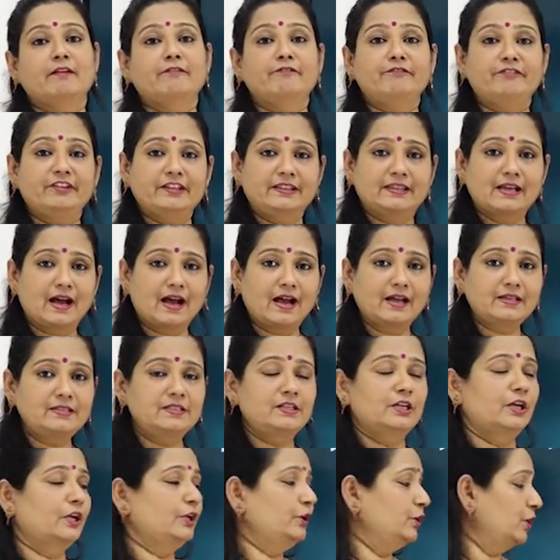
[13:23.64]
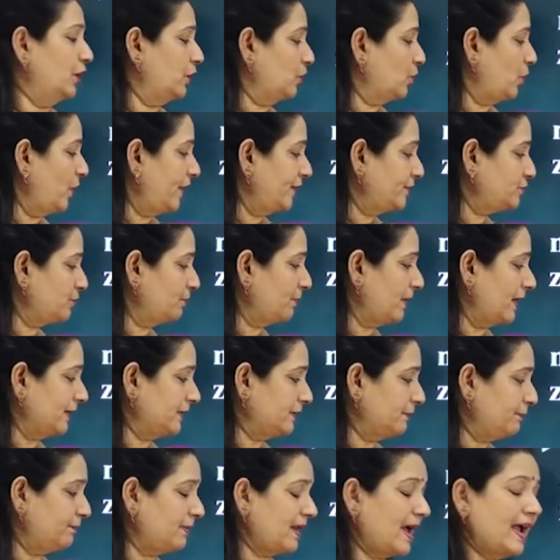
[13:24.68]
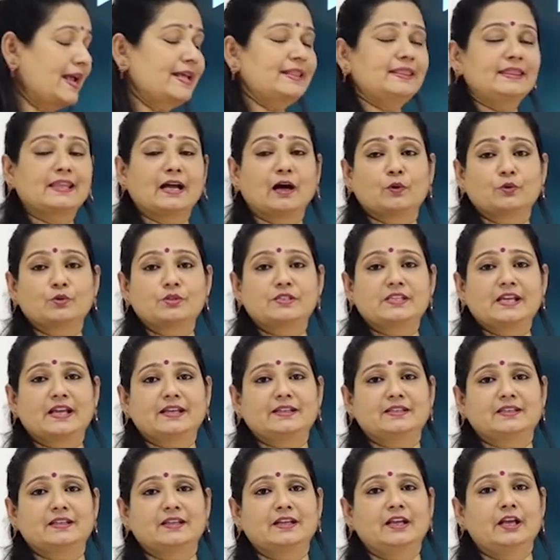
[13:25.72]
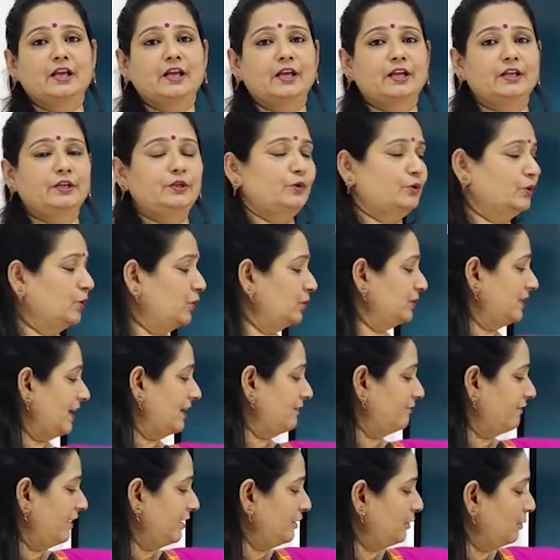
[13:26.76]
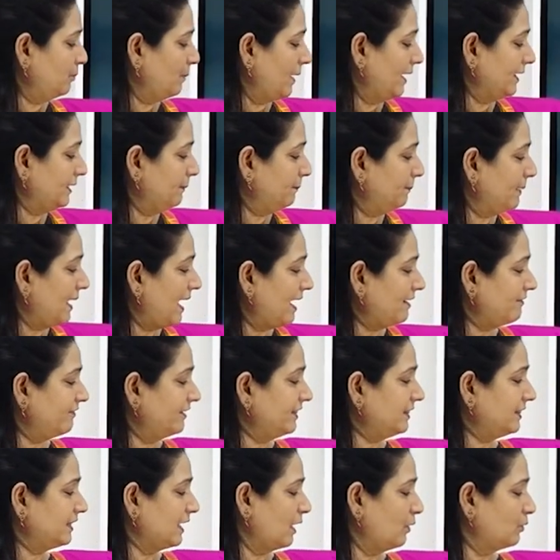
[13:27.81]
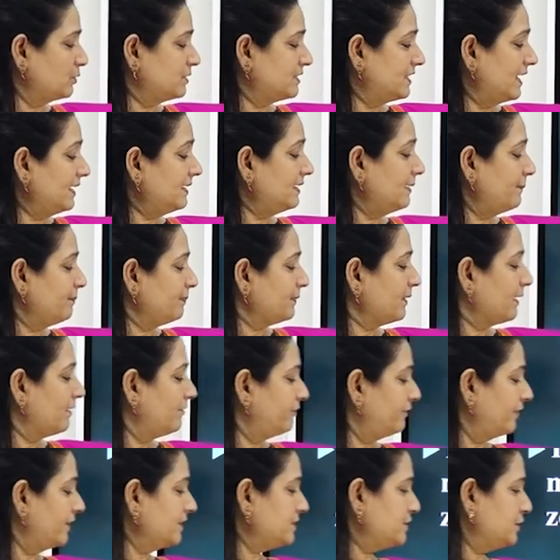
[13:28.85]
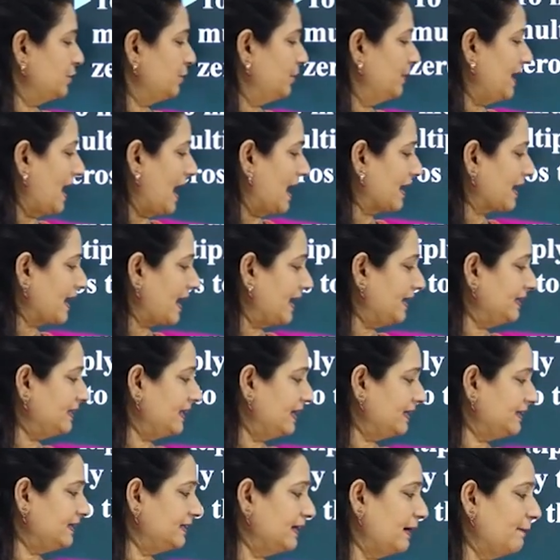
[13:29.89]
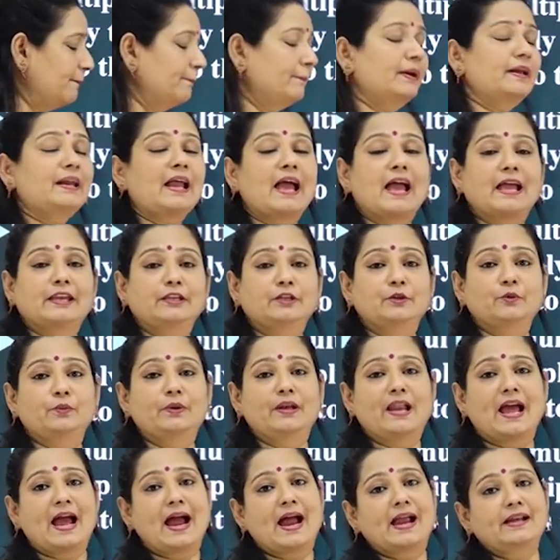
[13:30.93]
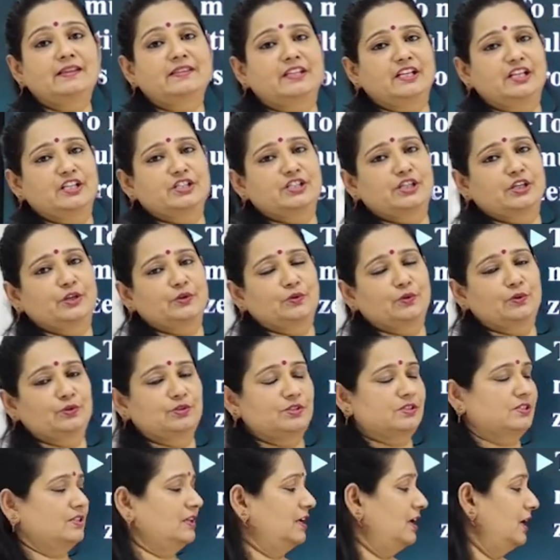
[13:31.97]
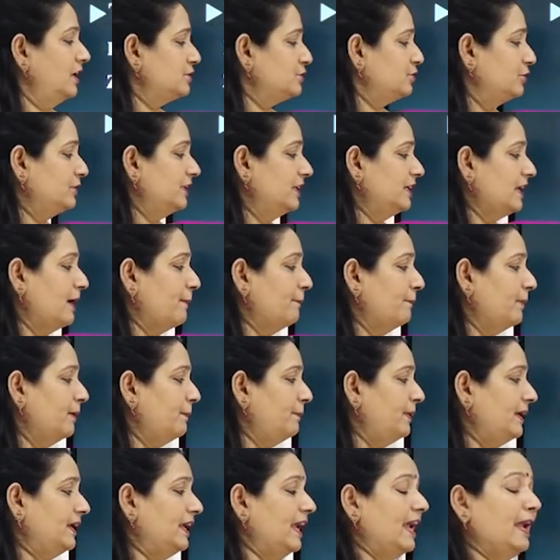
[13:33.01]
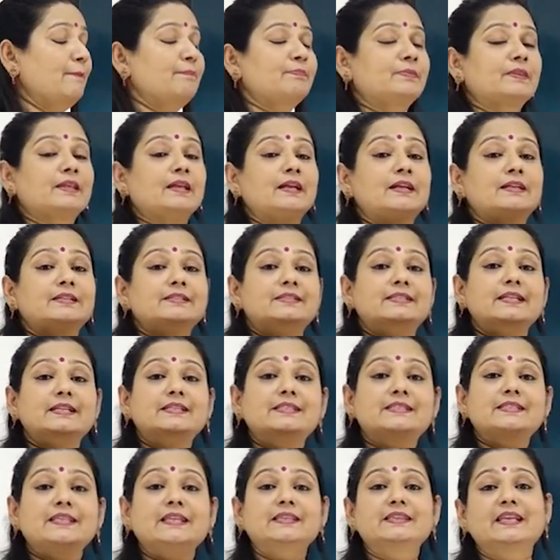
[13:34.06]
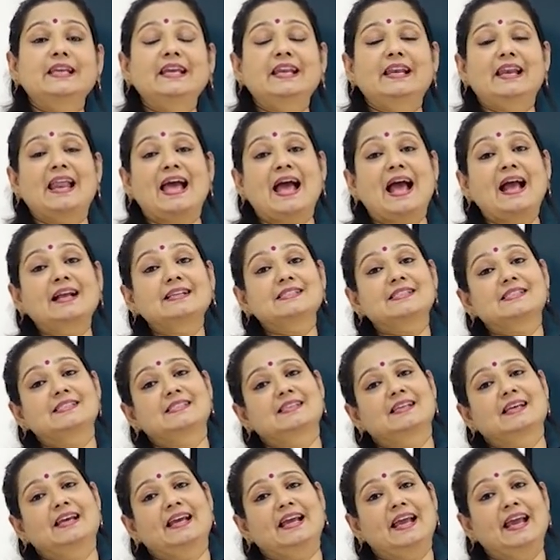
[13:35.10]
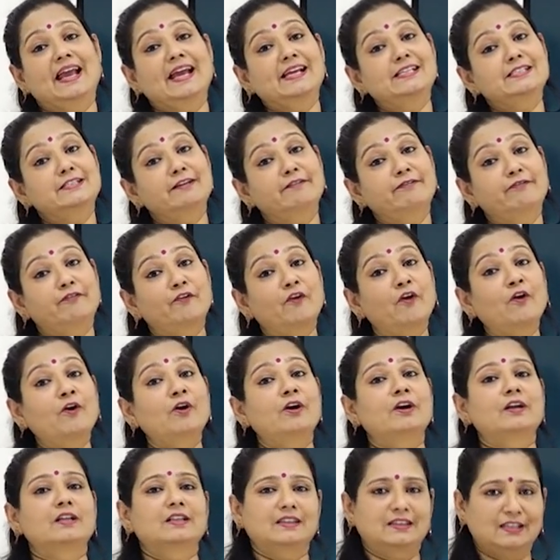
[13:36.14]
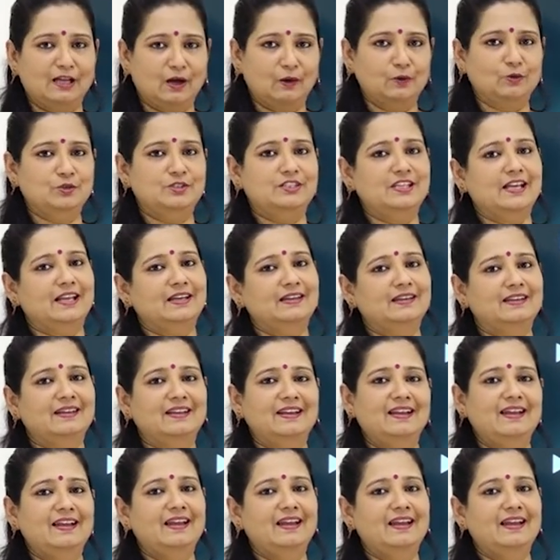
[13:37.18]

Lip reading: With that you are going to multiply 1000. You know that when you multiply with 1000, first you will write that number and you will add 3 zeros. So the number became 63,84,000.